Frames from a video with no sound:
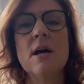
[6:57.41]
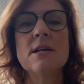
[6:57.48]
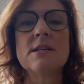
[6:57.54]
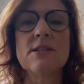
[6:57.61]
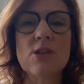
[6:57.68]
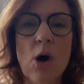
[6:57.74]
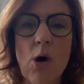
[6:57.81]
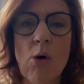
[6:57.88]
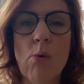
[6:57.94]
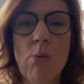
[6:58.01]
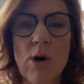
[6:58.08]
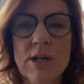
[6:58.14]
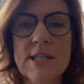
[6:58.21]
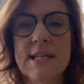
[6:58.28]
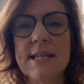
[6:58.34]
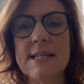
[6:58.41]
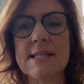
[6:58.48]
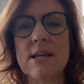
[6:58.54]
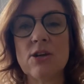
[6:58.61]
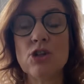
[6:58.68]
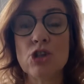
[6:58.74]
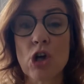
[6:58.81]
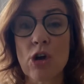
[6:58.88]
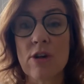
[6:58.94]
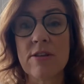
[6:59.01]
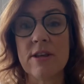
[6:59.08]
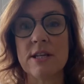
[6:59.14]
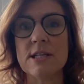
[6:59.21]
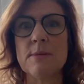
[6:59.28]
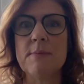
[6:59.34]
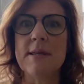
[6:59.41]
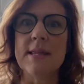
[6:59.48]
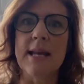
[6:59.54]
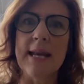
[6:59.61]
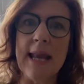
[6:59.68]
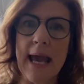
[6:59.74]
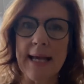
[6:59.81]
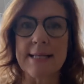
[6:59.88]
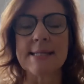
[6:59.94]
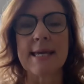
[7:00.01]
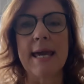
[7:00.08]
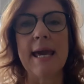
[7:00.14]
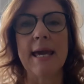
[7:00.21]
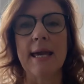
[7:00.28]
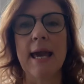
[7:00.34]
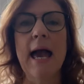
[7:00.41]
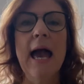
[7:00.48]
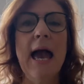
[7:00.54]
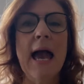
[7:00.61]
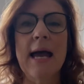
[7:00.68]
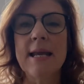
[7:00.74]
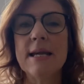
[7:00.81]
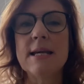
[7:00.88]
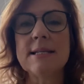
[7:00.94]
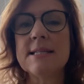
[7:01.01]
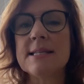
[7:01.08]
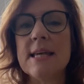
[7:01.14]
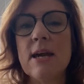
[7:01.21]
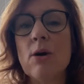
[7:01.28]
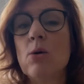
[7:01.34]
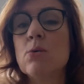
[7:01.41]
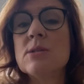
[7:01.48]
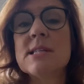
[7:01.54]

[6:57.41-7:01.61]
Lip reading: Saul wanted his son Jonathan to be the next king, and he could see it all